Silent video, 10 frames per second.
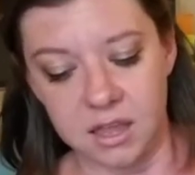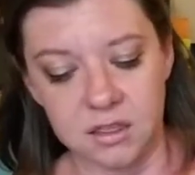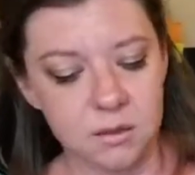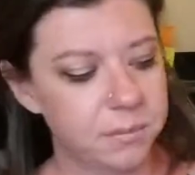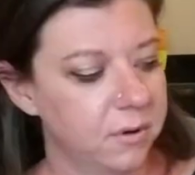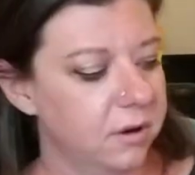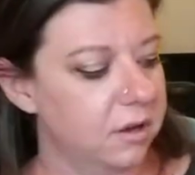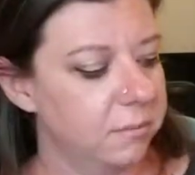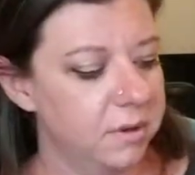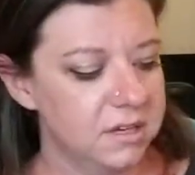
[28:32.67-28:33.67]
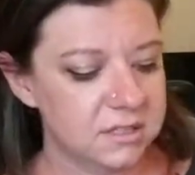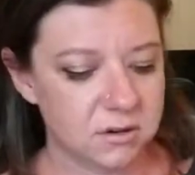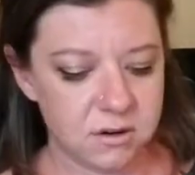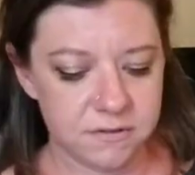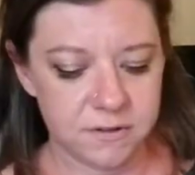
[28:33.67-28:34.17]
in the book
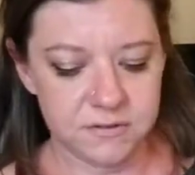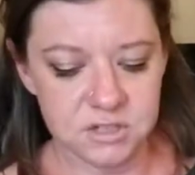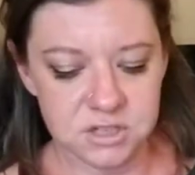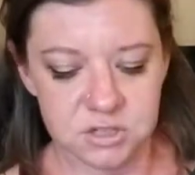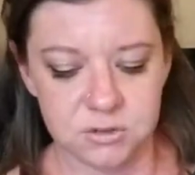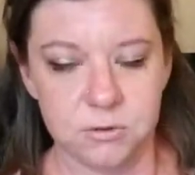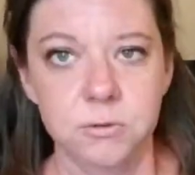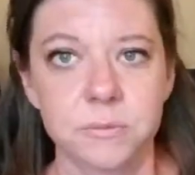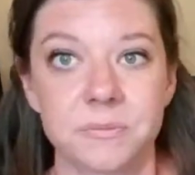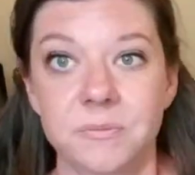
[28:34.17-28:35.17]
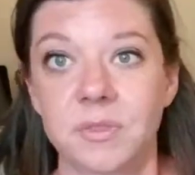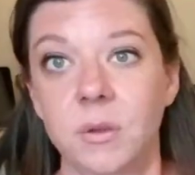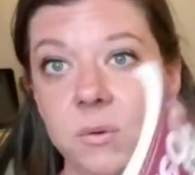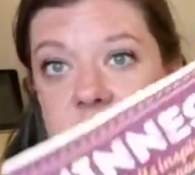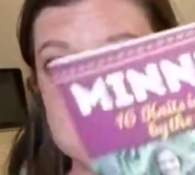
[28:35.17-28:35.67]
Minnesota 52,
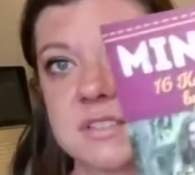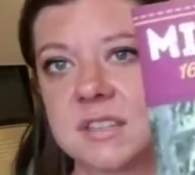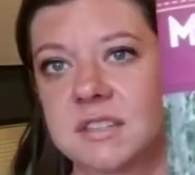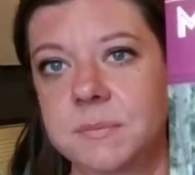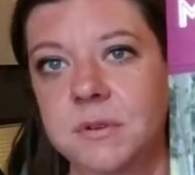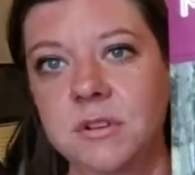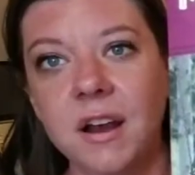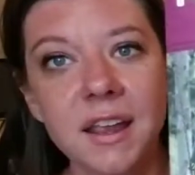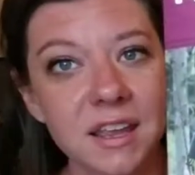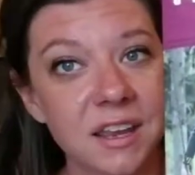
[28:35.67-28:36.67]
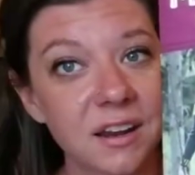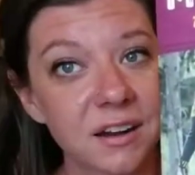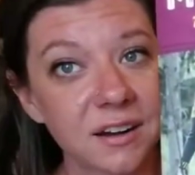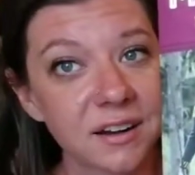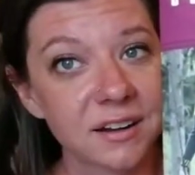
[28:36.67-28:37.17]
which is this book right
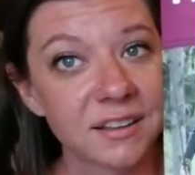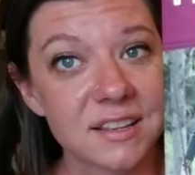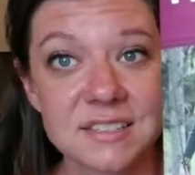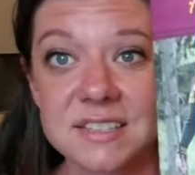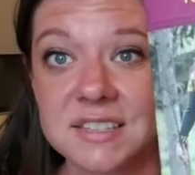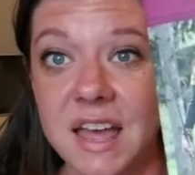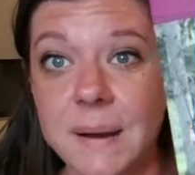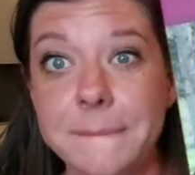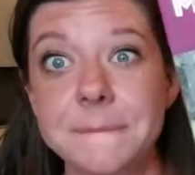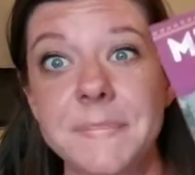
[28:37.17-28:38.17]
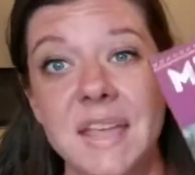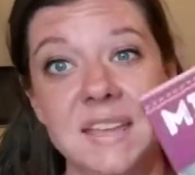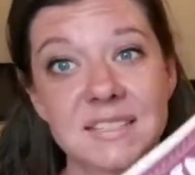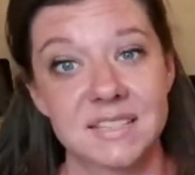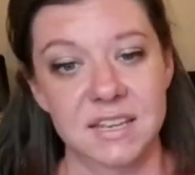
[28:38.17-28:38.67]
here. This is an
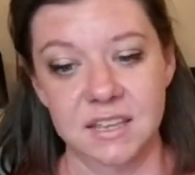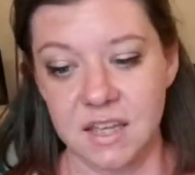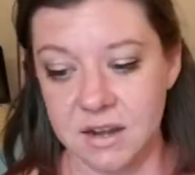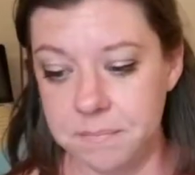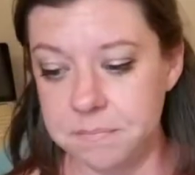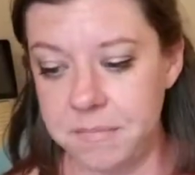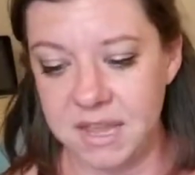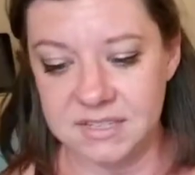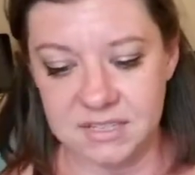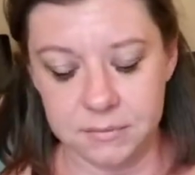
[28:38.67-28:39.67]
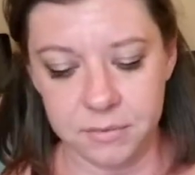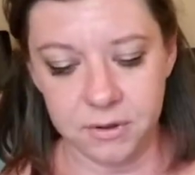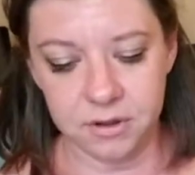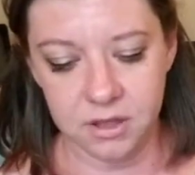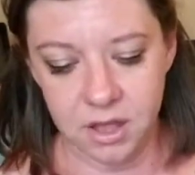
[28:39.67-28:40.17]
amazing
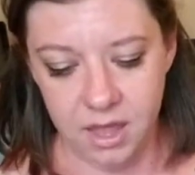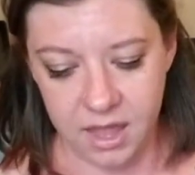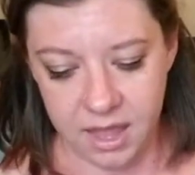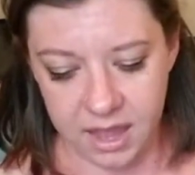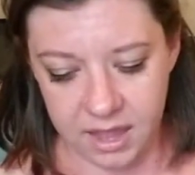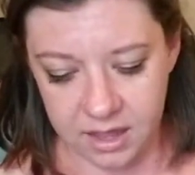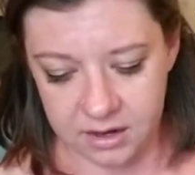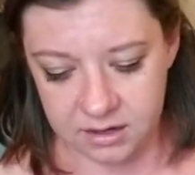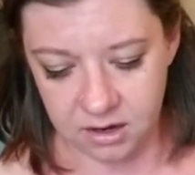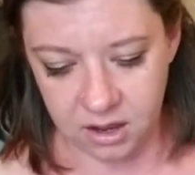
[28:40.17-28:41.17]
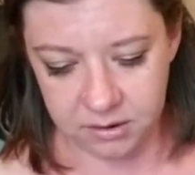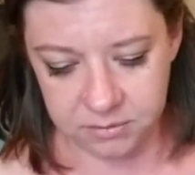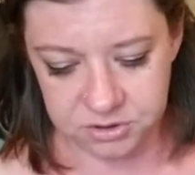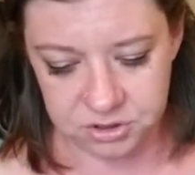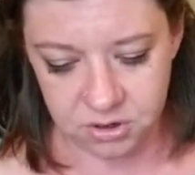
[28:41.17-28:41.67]
book, and
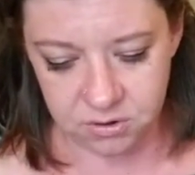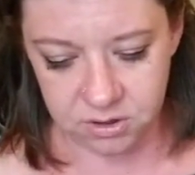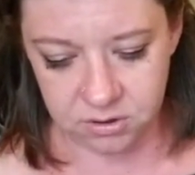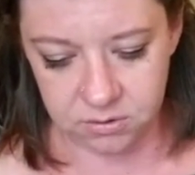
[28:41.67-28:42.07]
I will show.